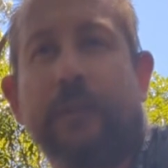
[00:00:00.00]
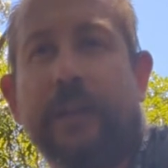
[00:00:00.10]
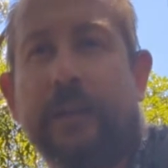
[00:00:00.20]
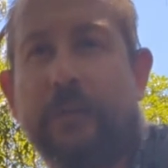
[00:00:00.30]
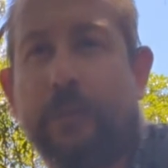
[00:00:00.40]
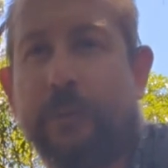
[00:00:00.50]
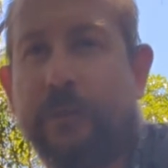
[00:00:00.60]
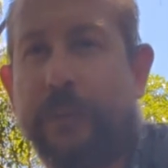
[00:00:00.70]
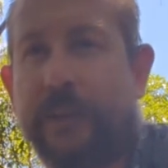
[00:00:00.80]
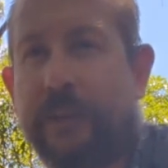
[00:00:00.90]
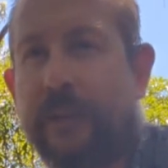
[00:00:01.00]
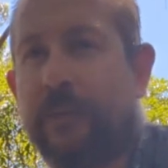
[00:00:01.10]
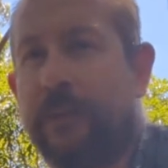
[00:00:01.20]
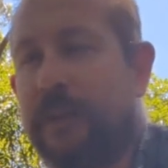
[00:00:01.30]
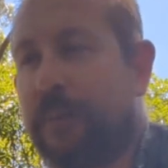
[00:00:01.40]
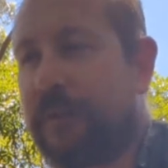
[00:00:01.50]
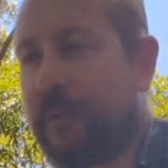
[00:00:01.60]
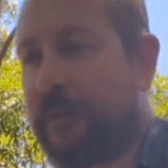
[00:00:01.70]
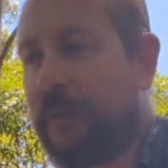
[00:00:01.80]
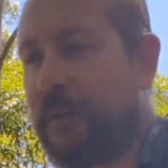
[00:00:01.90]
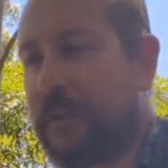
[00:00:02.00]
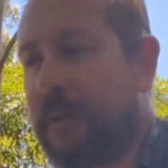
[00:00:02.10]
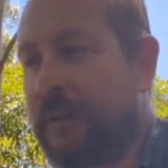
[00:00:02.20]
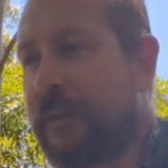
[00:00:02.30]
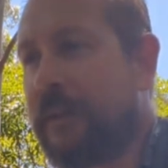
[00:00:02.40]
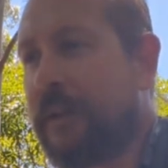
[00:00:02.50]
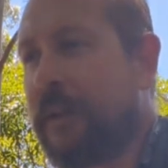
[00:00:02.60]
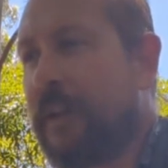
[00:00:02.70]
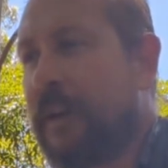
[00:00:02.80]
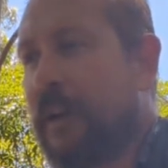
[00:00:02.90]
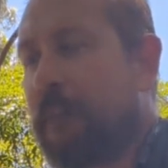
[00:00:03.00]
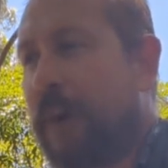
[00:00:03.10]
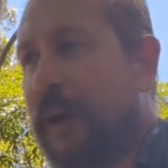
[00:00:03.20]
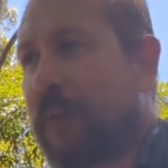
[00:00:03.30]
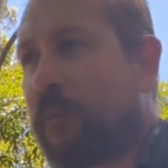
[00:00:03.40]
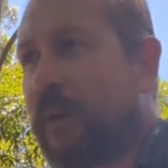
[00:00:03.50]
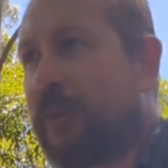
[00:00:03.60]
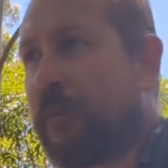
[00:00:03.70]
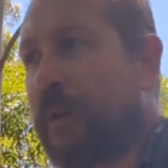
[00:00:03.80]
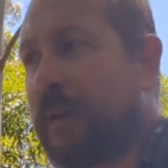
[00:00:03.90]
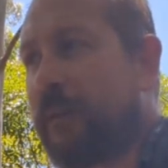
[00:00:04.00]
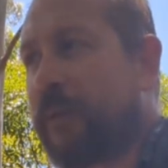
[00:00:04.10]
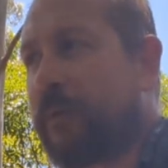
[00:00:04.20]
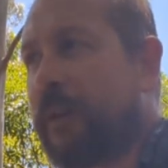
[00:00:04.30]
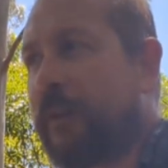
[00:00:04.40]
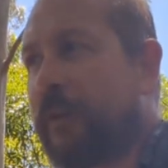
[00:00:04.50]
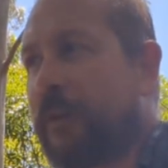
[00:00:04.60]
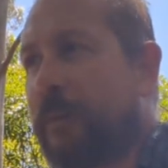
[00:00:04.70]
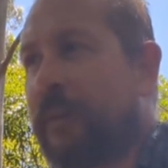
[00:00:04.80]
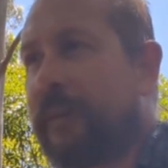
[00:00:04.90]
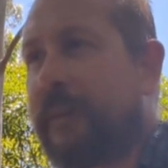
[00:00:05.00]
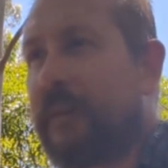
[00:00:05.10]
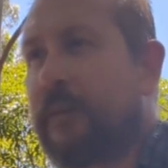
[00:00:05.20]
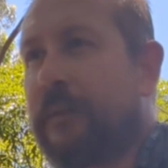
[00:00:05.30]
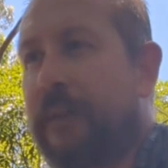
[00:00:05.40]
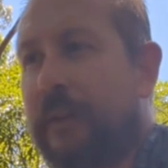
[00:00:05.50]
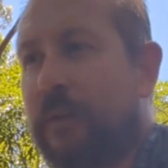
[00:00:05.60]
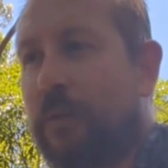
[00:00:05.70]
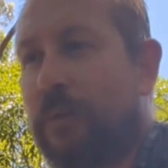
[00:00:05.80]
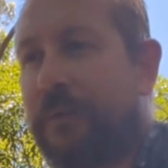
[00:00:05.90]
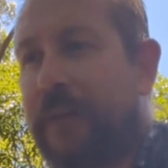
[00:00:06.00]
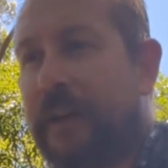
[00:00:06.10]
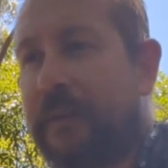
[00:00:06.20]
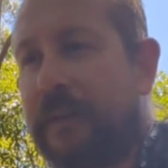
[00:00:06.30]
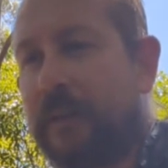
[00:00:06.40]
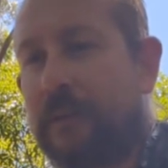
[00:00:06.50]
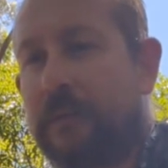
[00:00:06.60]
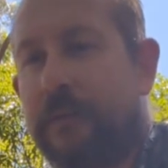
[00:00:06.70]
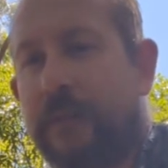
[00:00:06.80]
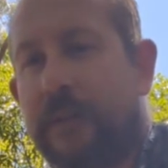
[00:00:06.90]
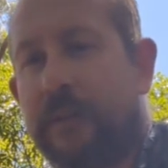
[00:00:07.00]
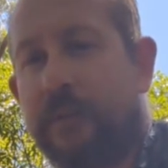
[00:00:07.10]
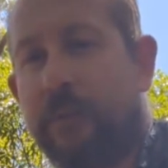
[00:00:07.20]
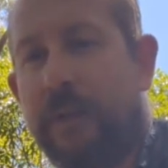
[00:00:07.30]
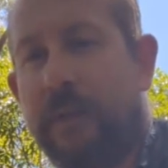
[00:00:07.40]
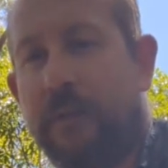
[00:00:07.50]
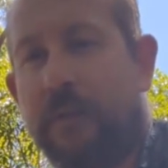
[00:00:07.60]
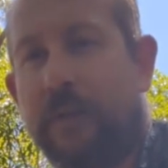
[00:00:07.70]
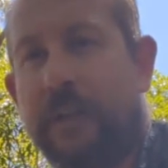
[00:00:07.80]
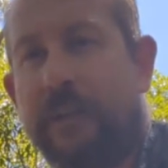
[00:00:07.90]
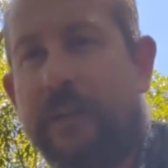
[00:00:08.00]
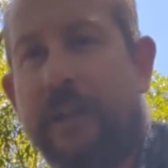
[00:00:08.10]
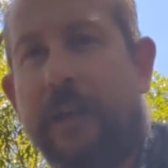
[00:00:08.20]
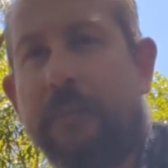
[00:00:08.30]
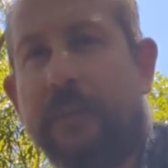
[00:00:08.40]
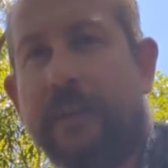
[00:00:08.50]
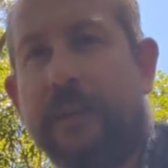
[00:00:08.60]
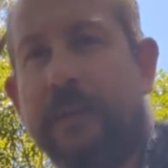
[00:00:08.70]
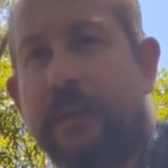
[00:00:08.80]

here, so I'm expecting it to be a bit of a slog. But once we hit the top of this hill, then it's all downhill until we hit the creek and campsite.